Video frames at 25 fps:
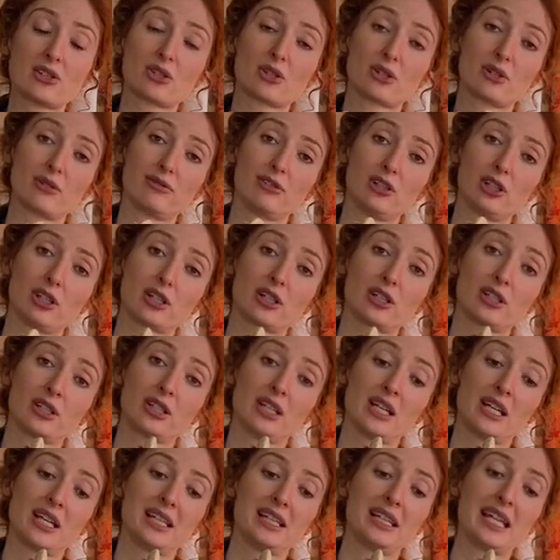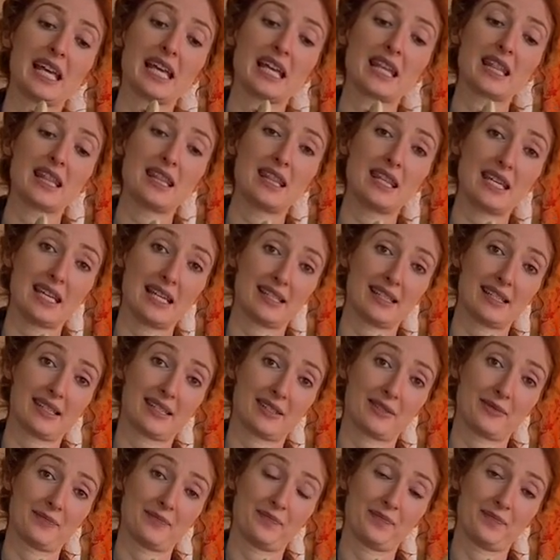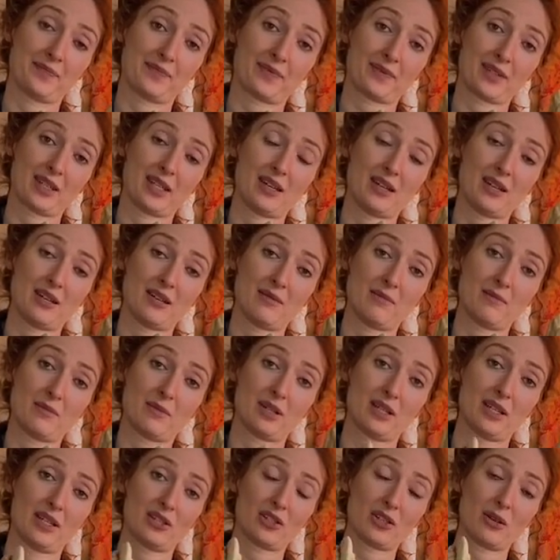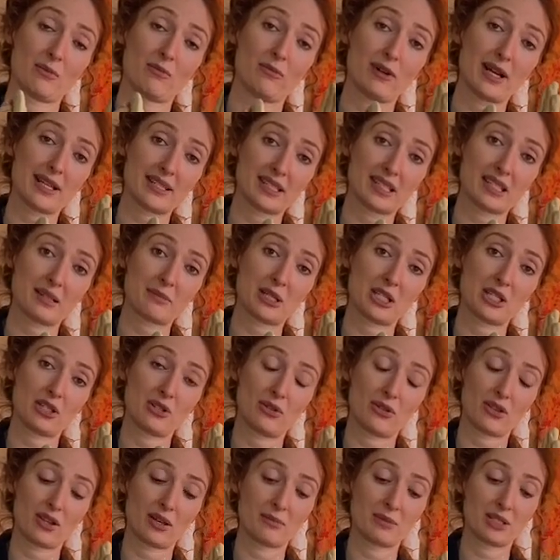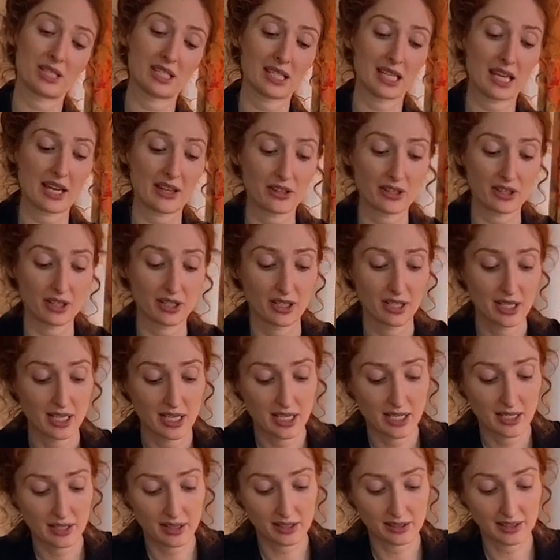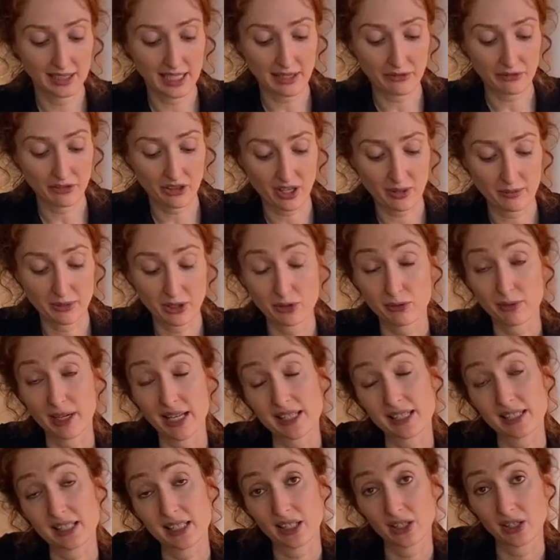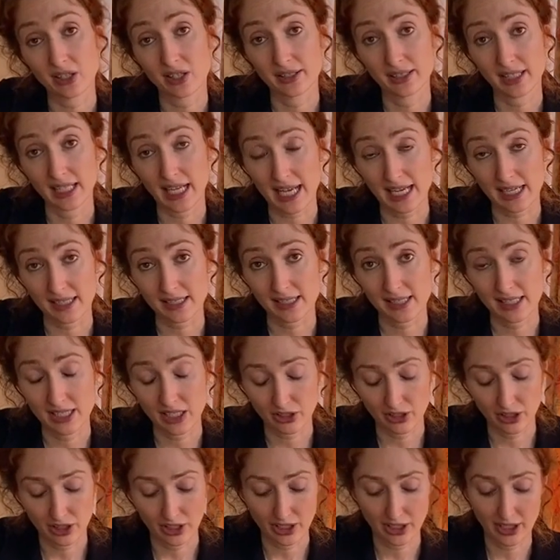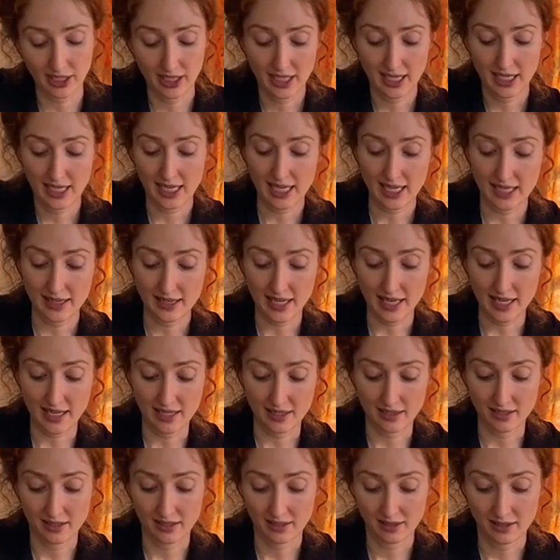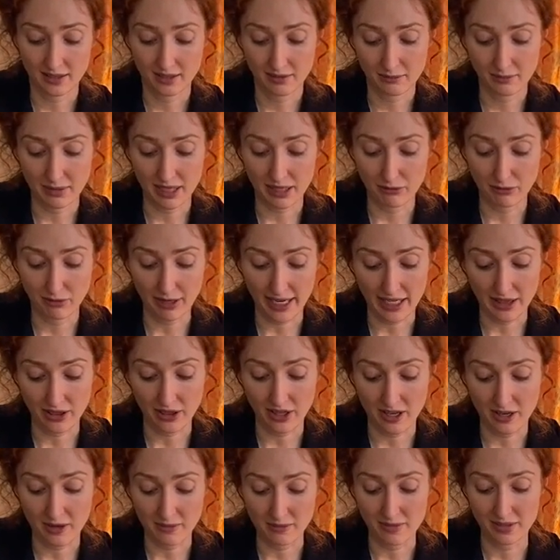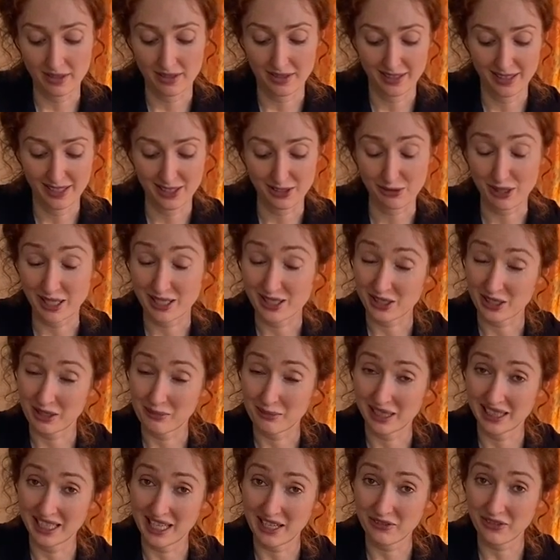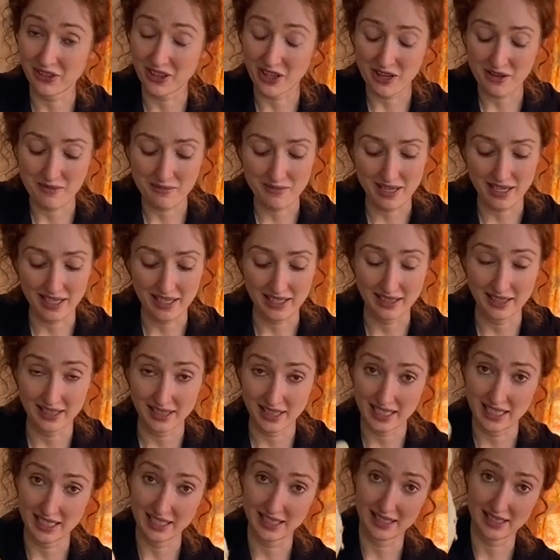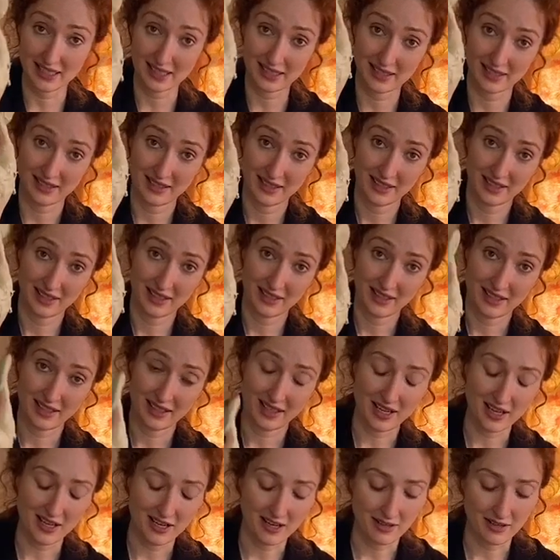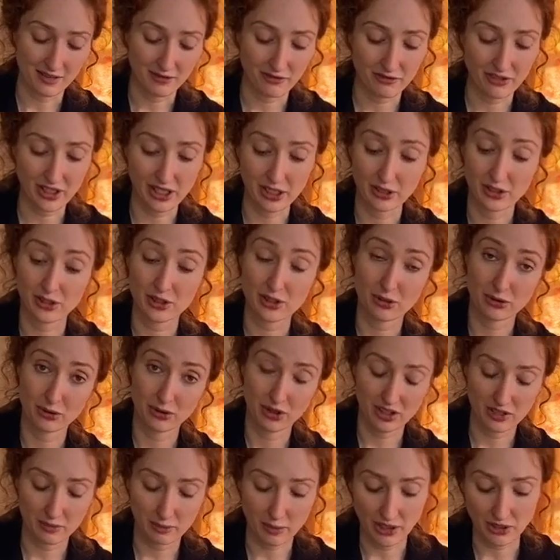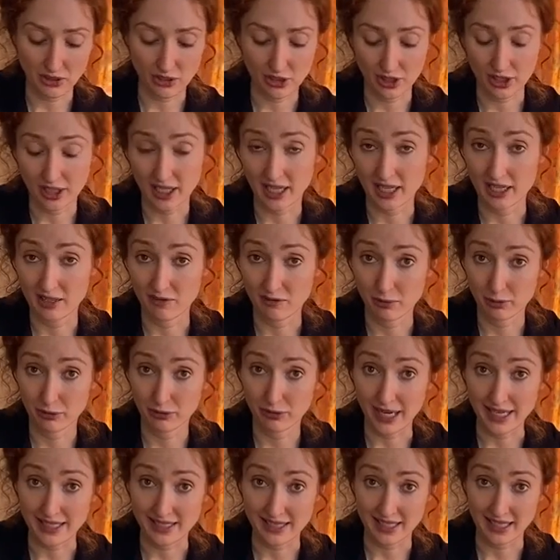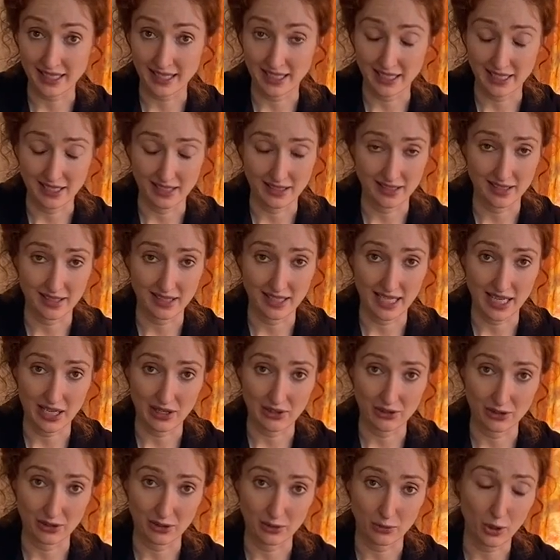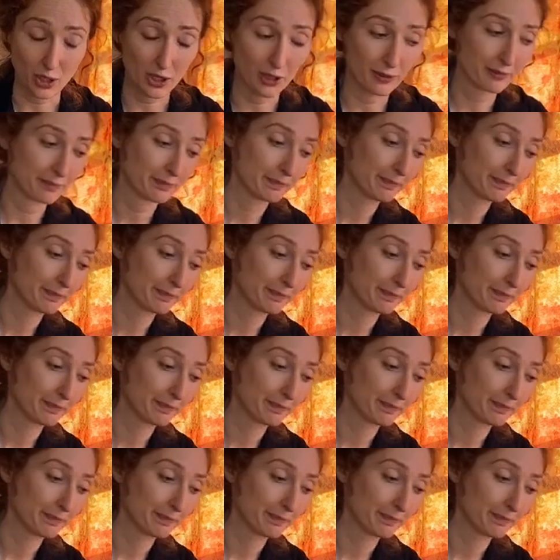sort of look like this. So I'm resting my 2 thumbs together. The left thumb is resting on the exterior, and then my right thumb is resting on my left thumb, and these fingers through the sponge are kind of pressing into the outer wall.